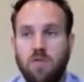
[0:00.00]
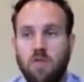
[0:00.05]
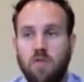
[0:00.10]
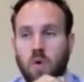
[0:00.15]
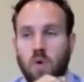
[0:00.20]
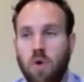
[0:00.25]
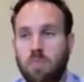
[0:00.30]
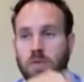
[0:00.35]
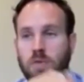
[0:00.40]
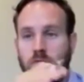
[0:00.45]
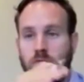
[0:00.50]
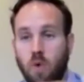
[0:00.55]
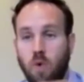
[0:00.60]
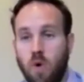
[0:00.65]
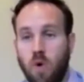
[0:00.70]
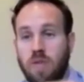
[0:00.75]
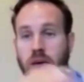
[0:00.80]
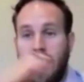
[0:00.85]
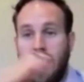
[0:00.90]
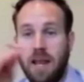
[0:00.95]
for
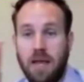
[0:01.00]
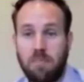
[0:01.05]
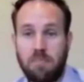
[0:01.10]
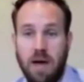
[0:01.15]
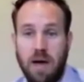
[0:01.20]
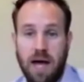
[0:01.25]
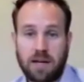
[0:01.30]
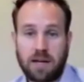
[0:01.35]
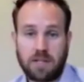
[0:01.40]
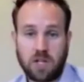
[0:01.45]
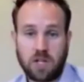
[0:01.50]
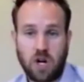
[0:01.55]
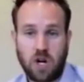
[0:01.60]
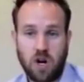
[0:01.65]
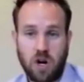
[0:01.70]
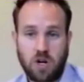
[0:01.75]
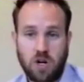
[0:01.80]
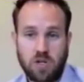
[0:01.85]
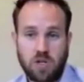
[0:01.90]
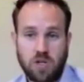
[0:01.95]
before that impact
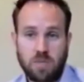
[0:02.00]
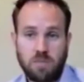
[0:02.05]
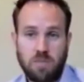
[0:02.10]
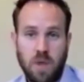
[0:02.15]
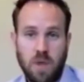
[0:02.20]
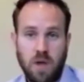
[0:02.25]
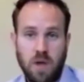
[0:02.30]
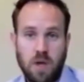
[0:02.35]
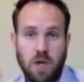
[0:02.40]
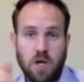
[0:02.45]
occurs.